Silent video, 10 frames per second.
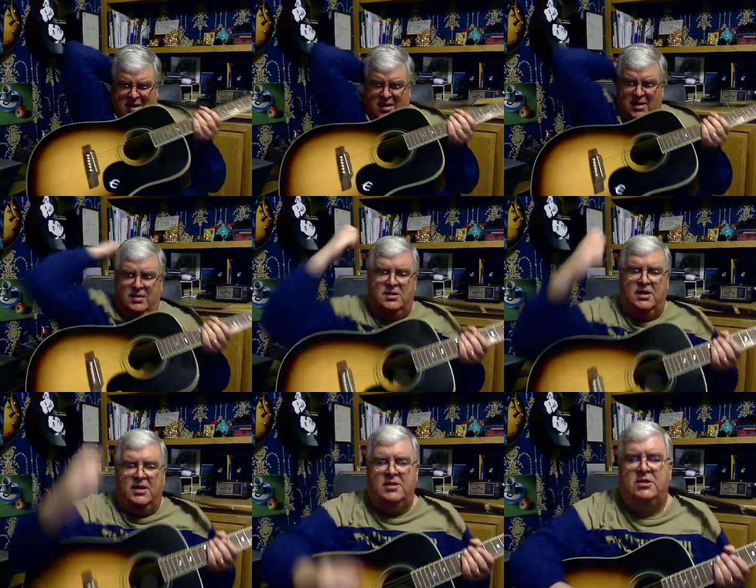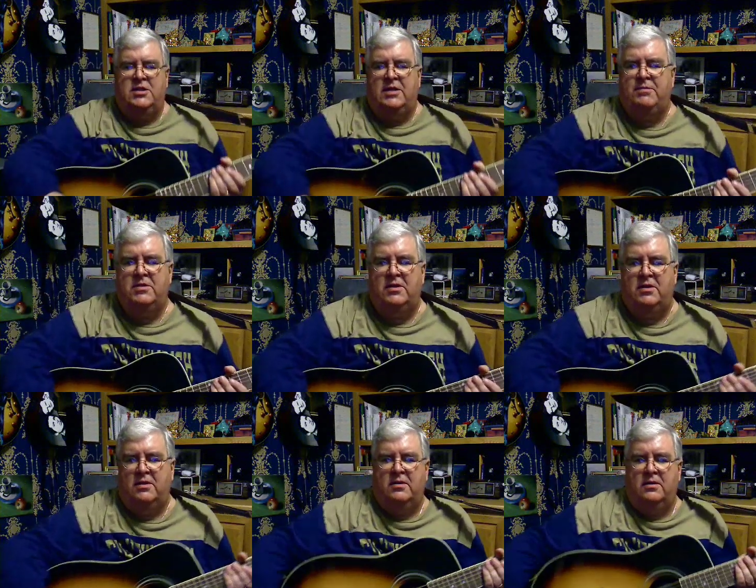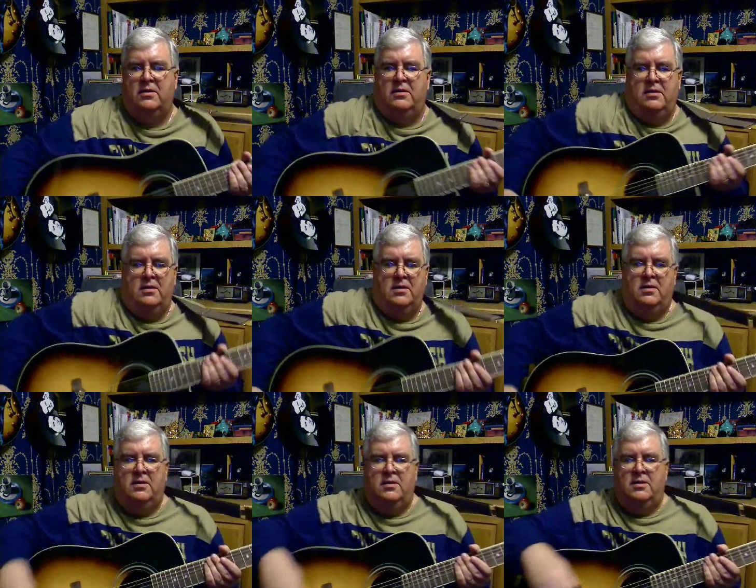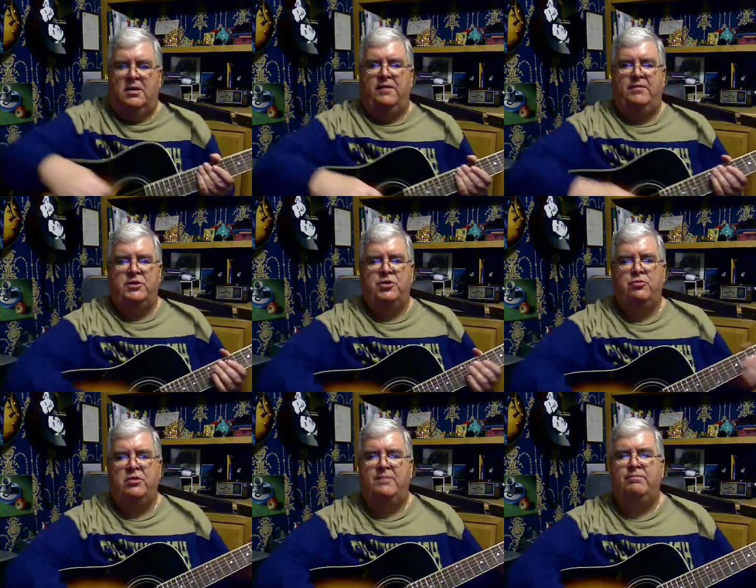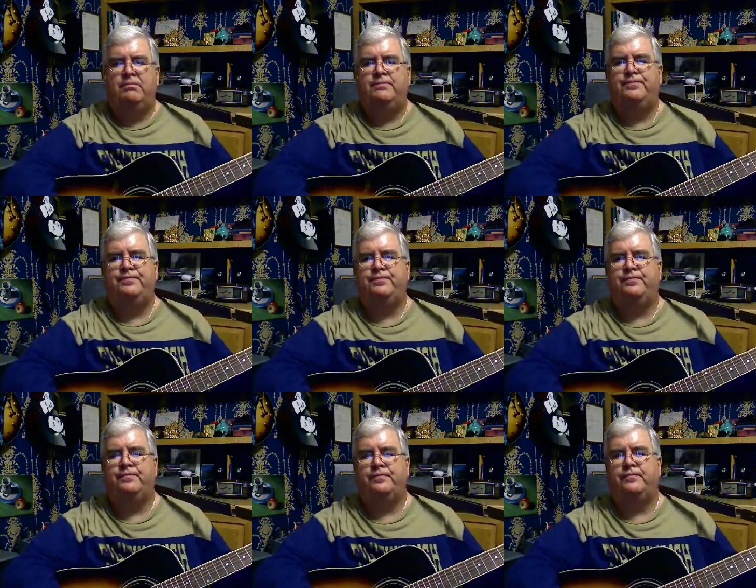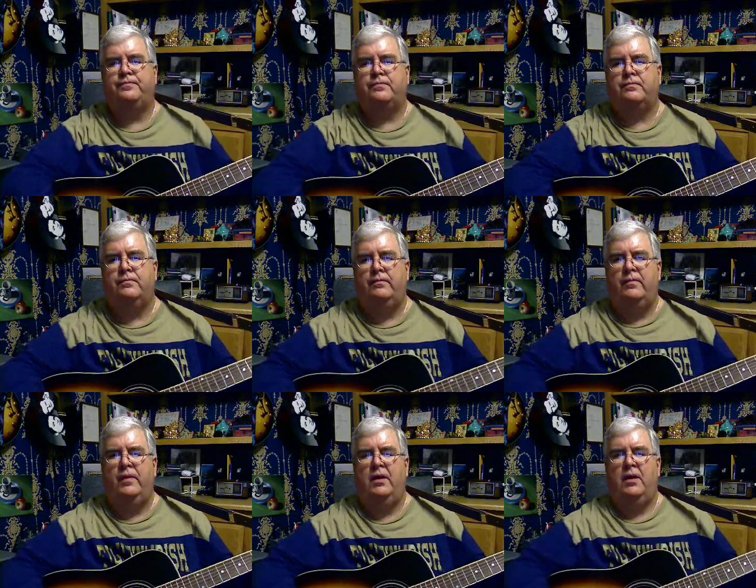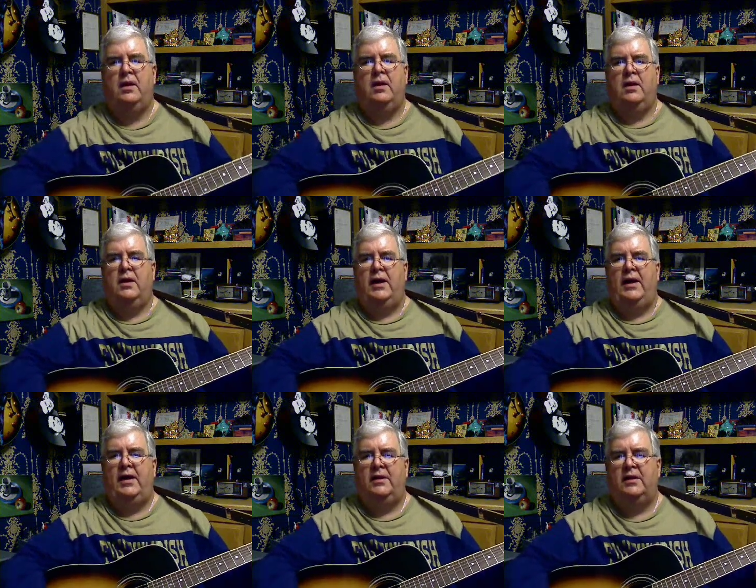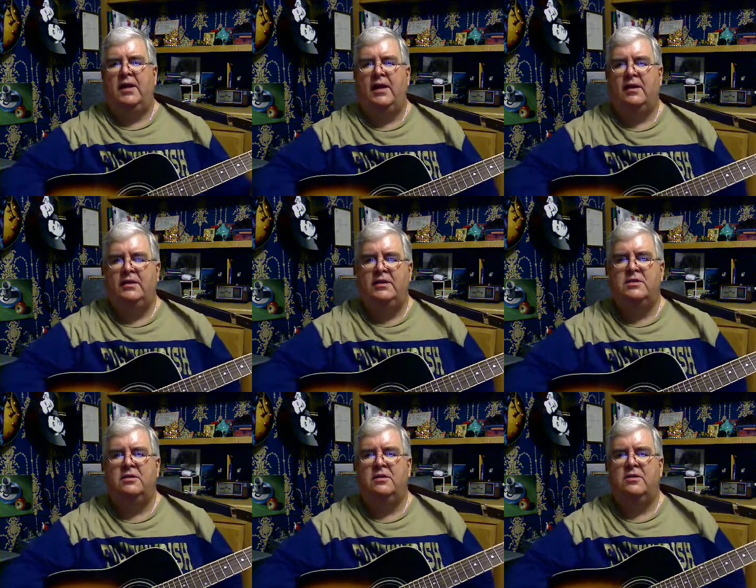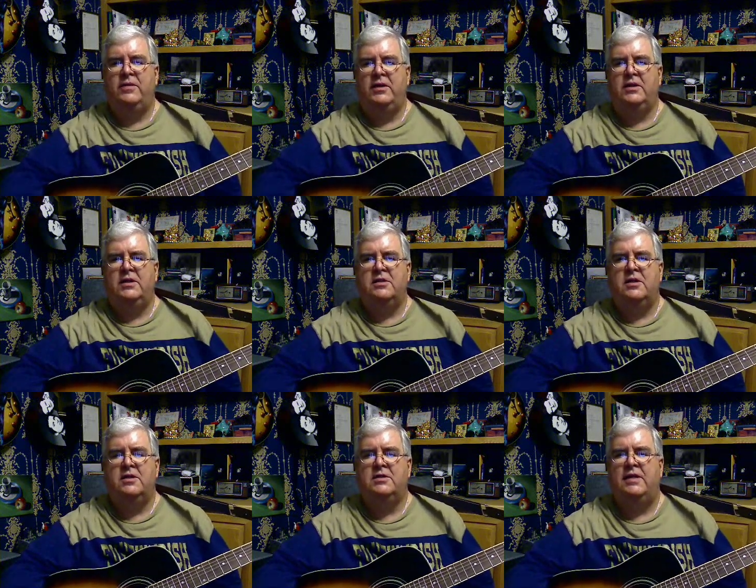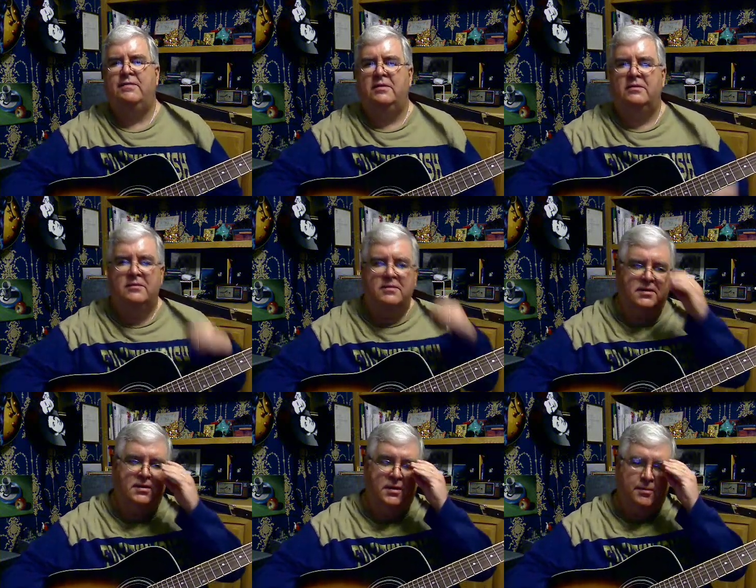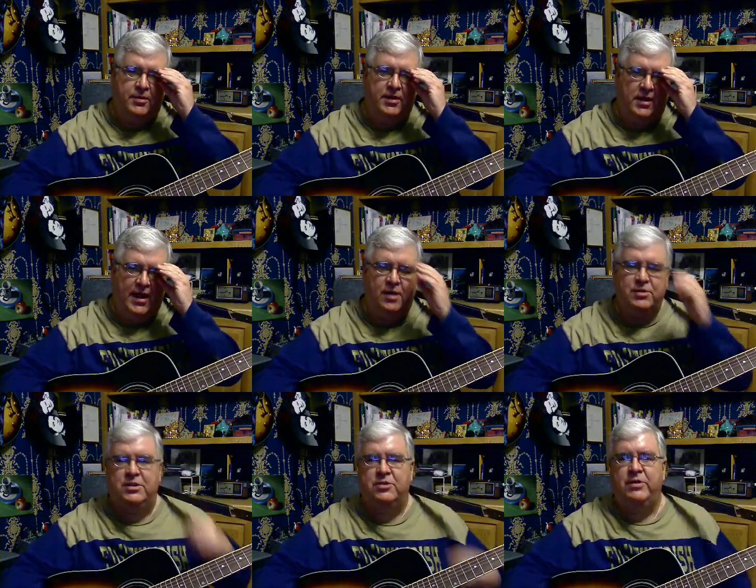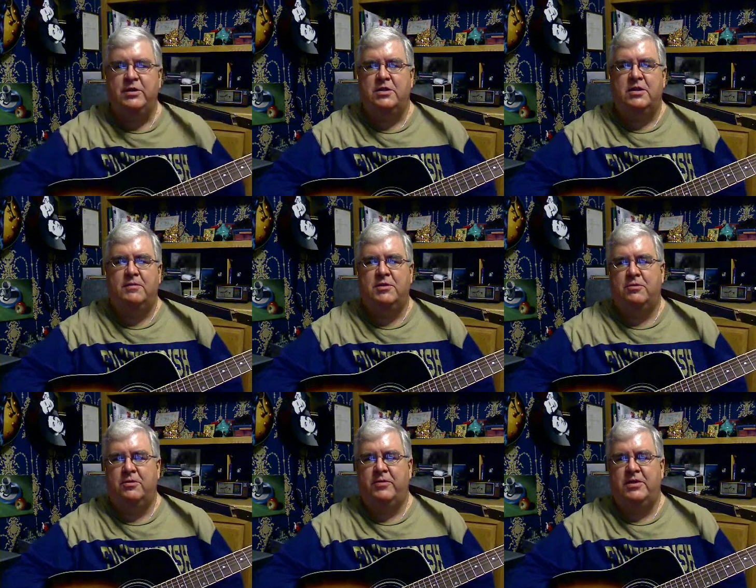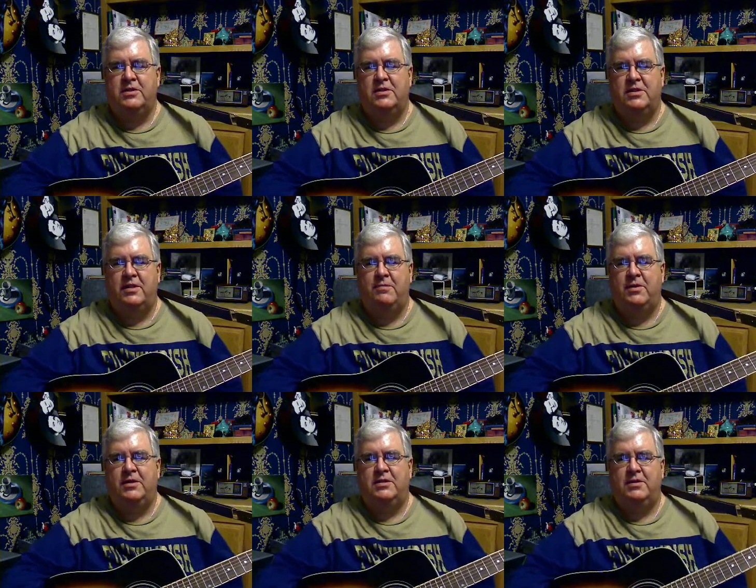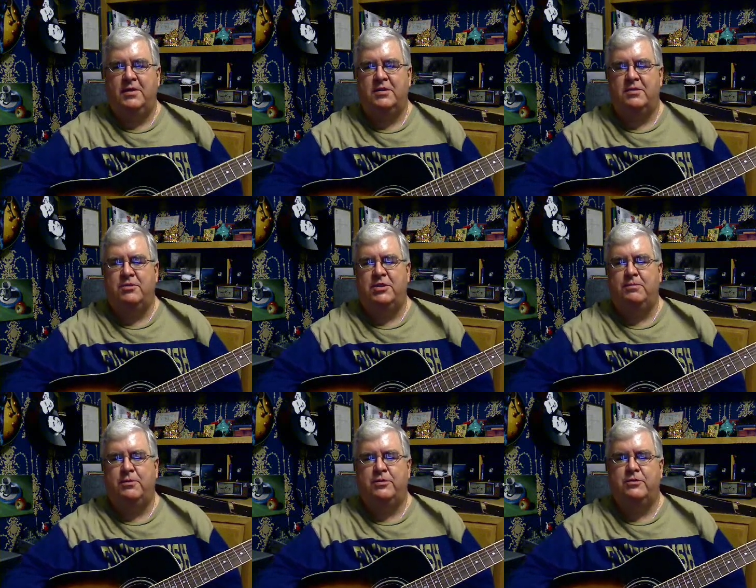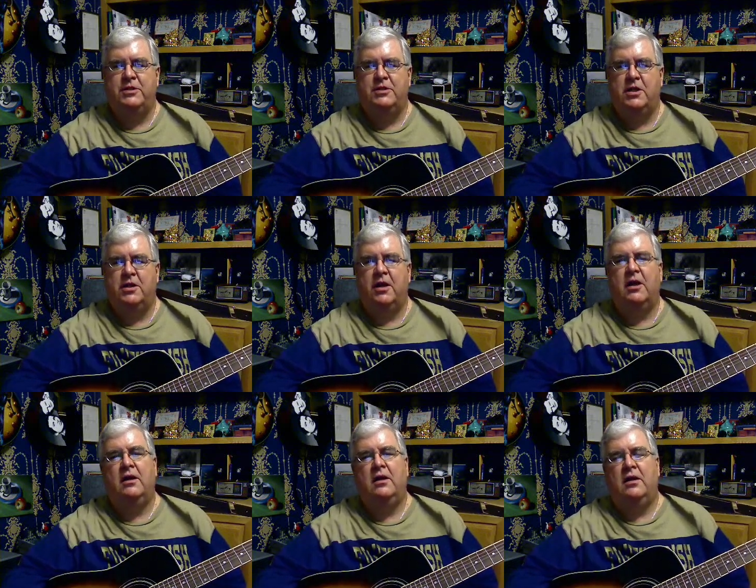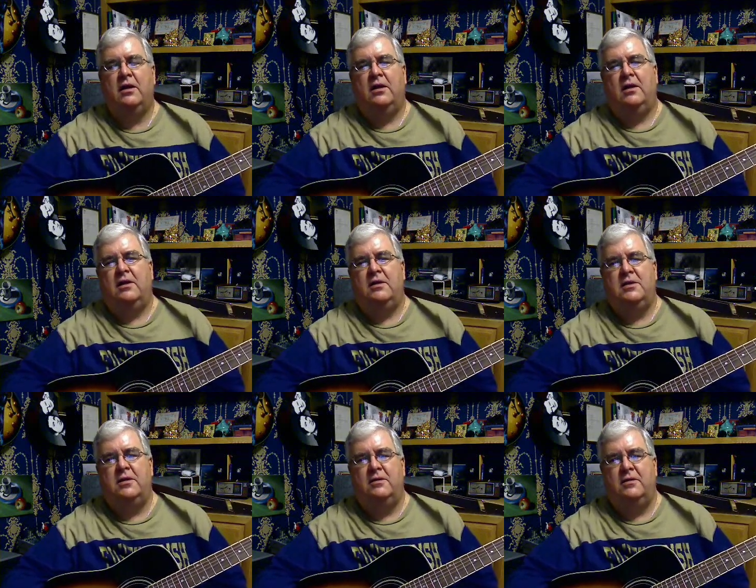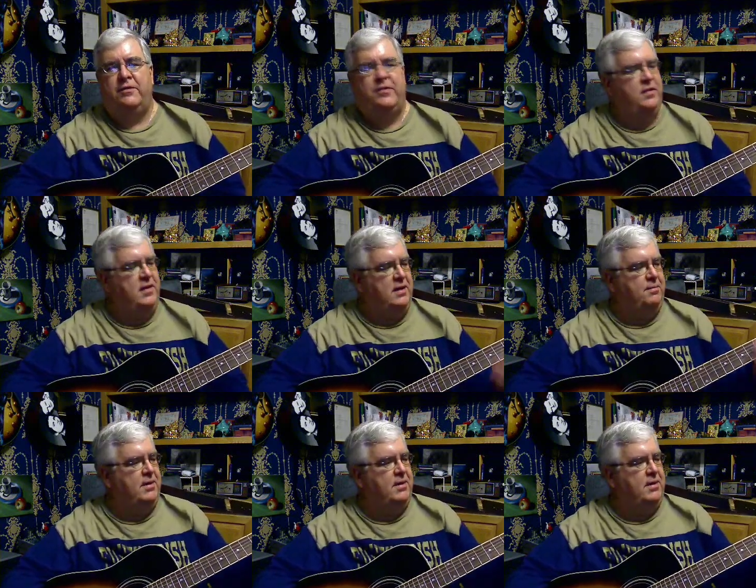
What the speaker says: then the second step is to give it a strum. And a lot of these low-end guitars have a pretty lousy strings on them. That's one of the ways they save money, is they get some cheapo strings on there. So if you think it